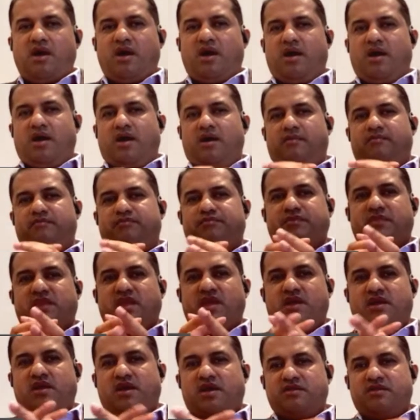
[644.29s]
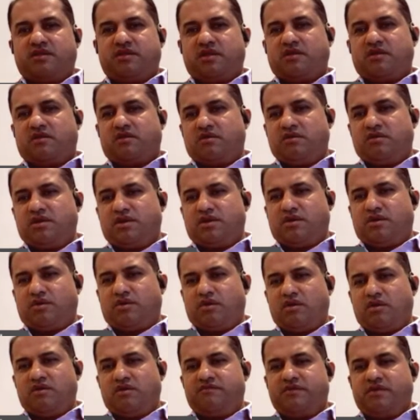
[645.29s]
And I think,
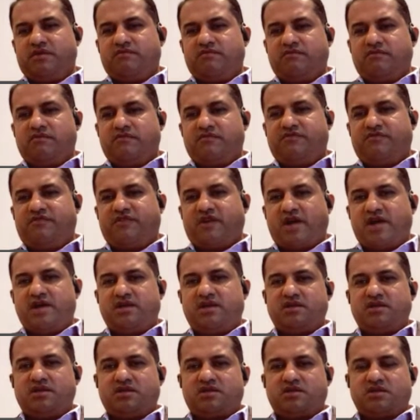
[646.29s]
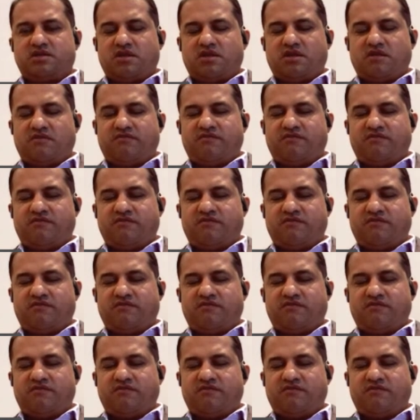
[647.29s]
all of them find it